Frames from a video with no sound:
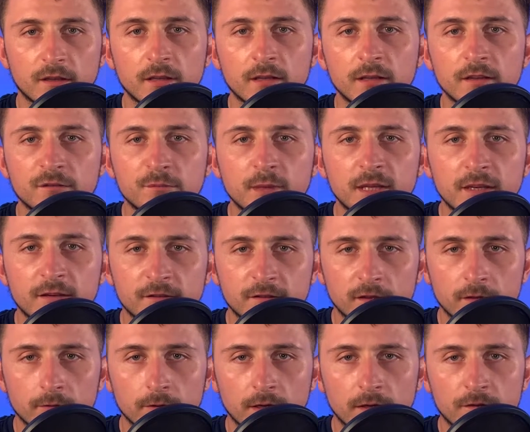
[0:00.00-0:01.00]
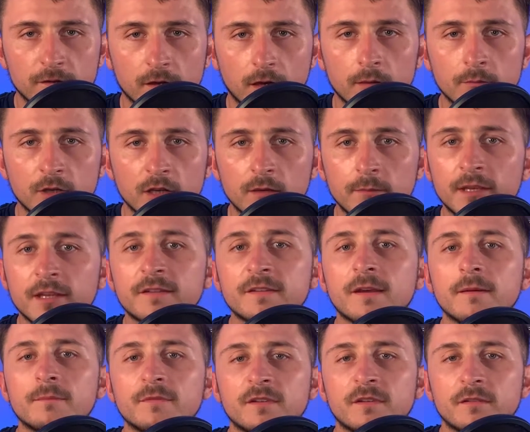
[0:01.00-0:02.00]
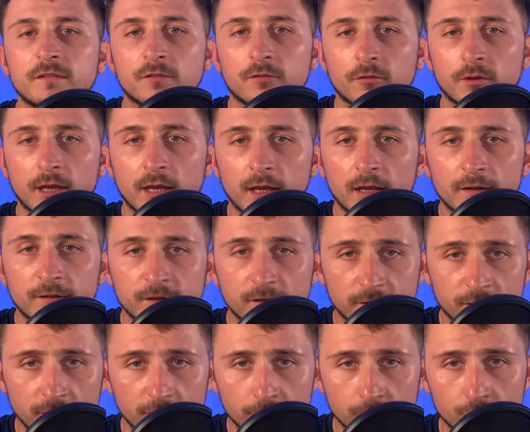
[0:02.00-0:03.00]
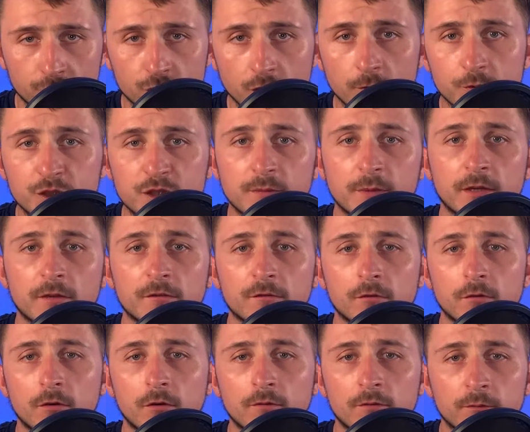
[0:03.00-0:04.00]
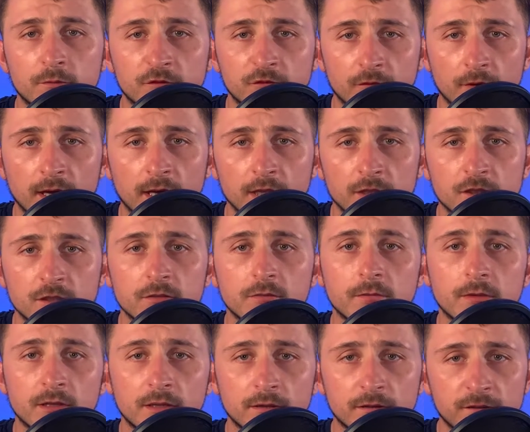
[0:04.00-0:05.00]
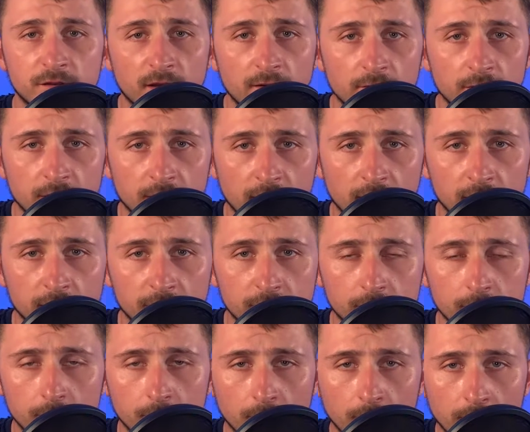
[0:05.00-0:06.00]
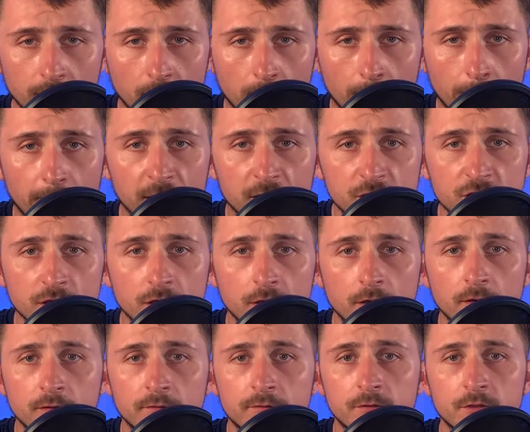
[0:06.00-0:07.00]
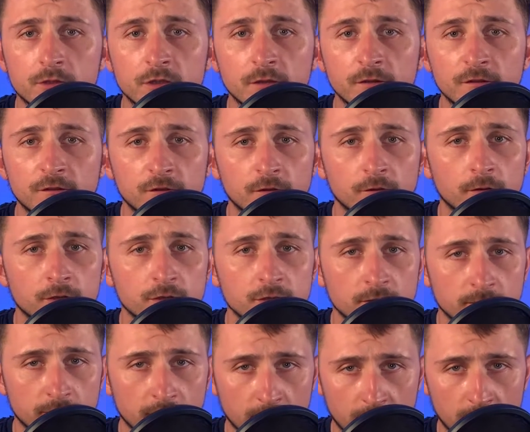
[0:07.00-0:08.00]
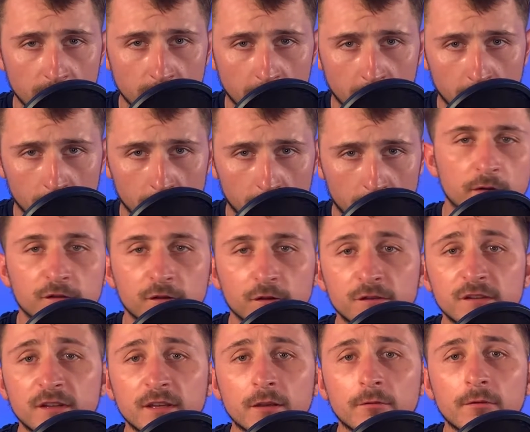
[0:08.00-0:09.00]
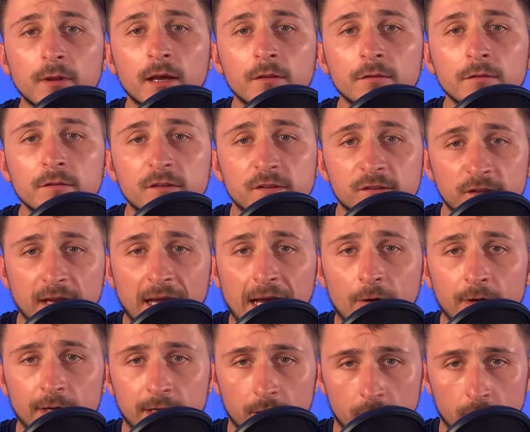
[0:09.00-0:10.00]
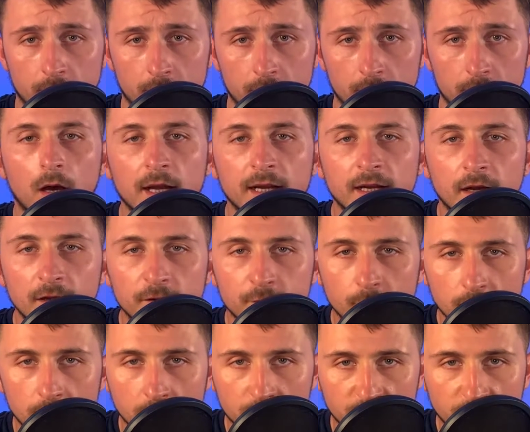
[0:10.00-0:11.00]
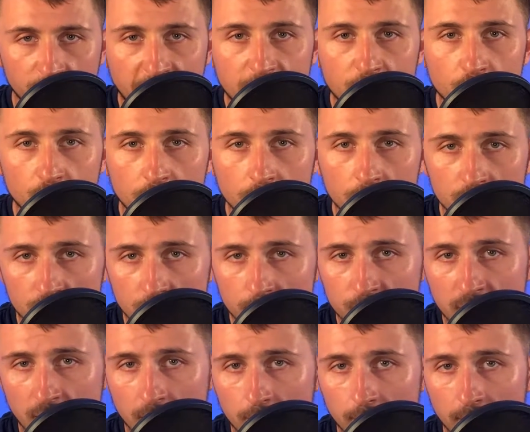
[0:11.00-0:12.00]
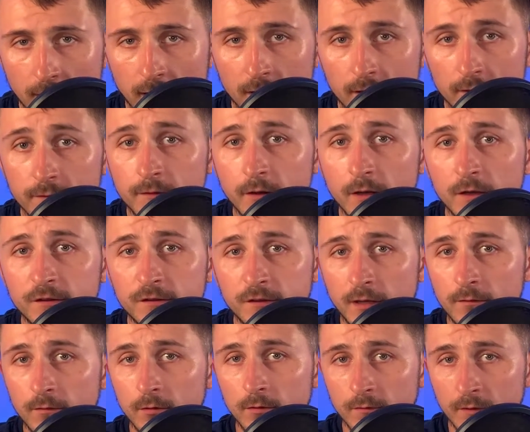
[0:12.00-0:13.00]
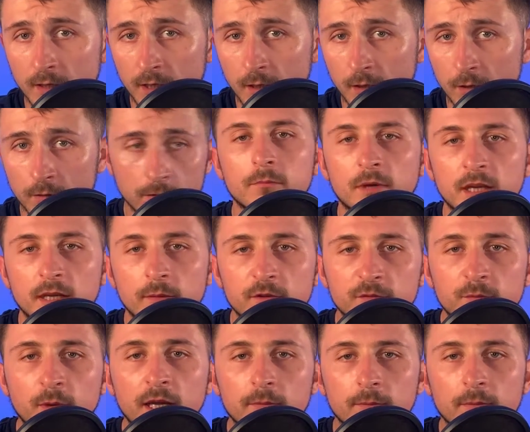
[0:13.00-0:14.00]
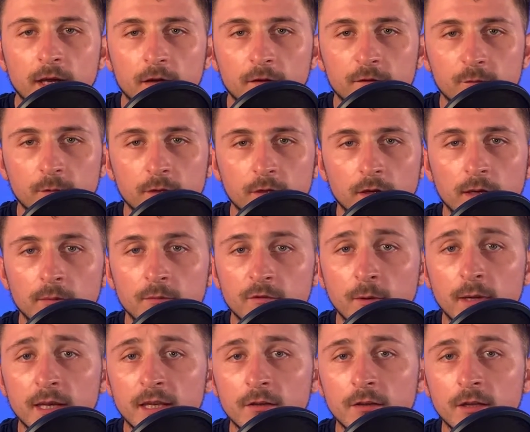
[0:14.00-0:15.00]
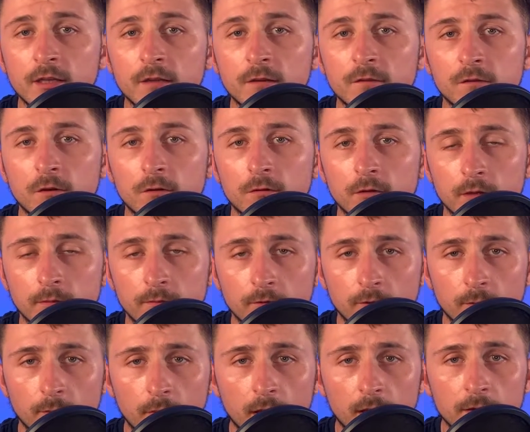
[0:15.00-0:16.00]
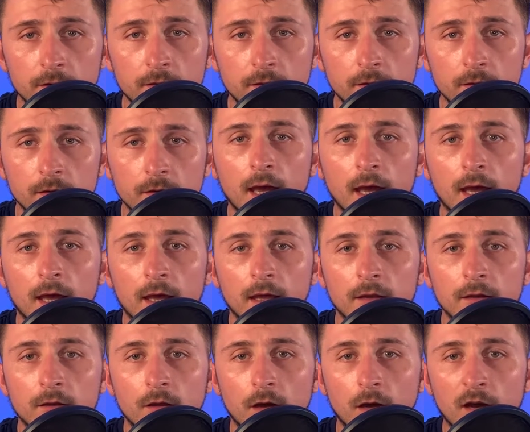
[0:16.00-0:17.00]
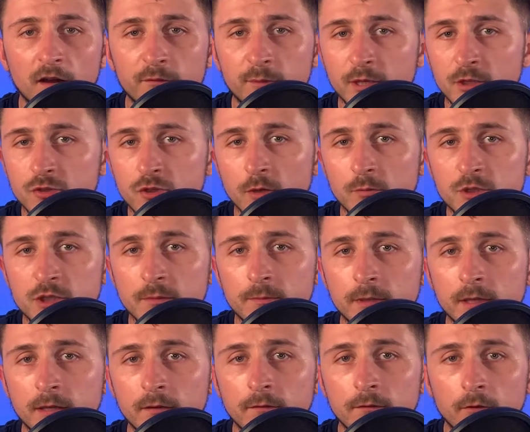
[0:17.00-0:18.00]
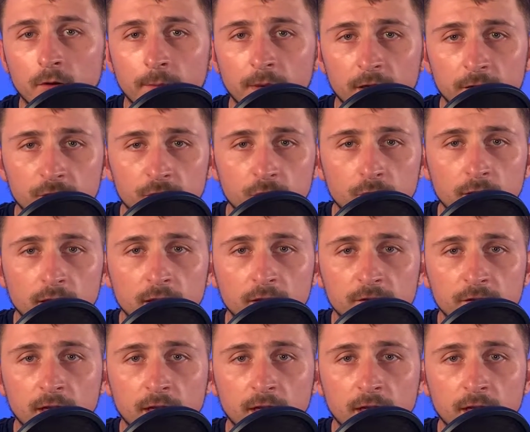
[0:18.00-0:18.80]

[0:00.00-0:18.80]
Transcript: In this mini-series, I'm going to be attempting to create a successful dropshipping store from scratch within 7 days with a budget of just £250. So stick around to see how I get on. Hi guys, welcome to my new YouTube channel and first ever video. My name is Mike Paxman, I'm 29 years old, I'm from London and I've been dropshipping for about 2 years